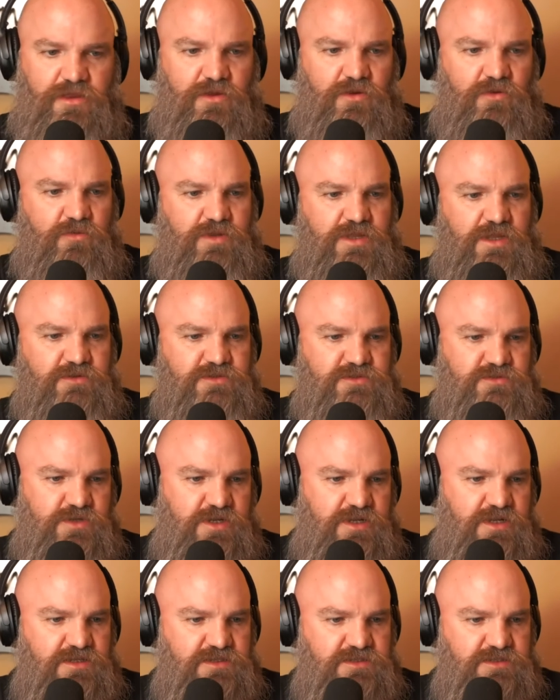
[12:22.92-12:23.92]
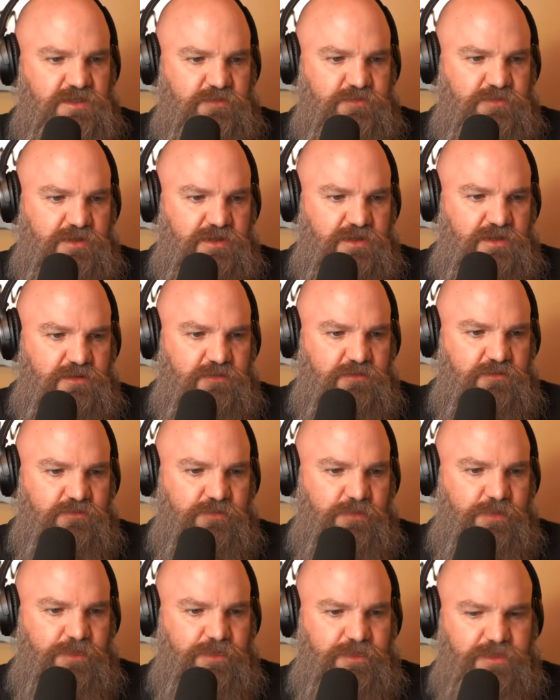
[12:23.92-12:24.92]
Well, I was reading something
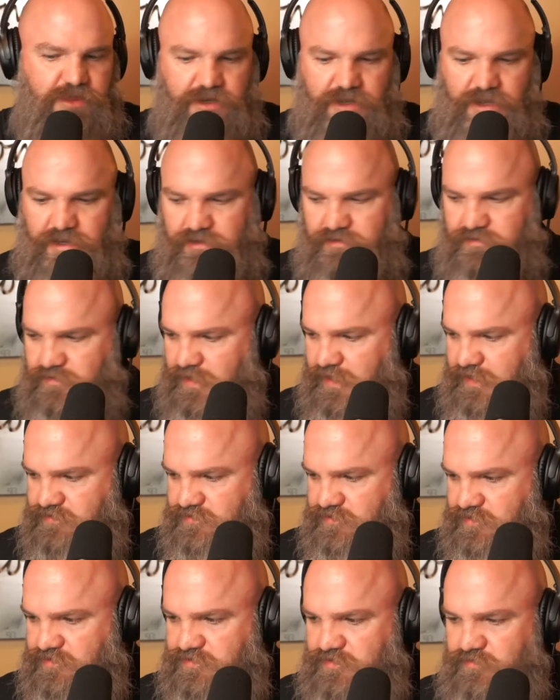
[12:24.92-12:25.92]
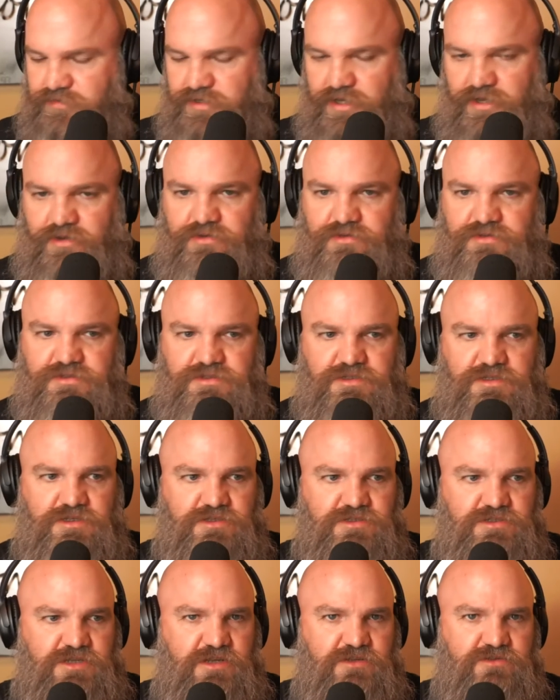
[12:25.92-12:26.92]
that I took some notes at a
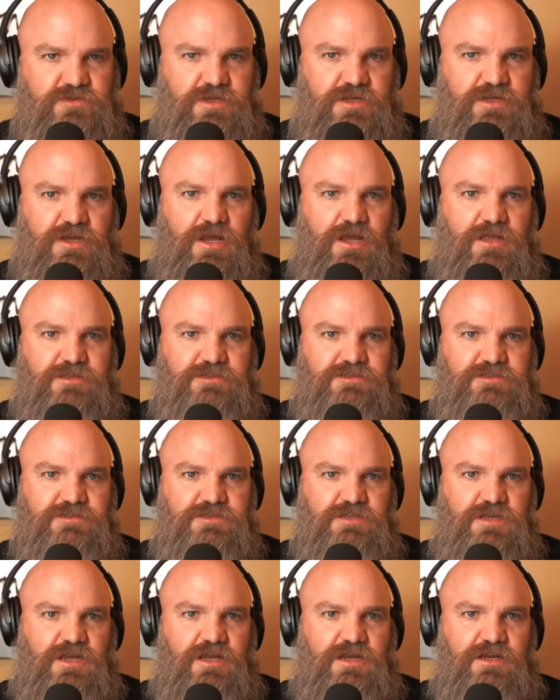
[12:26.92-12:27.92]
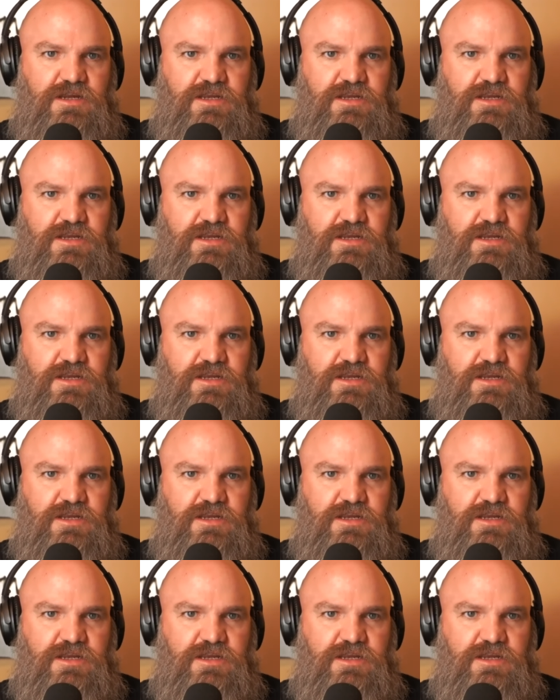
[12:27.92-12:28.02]
Gentry Collins talk,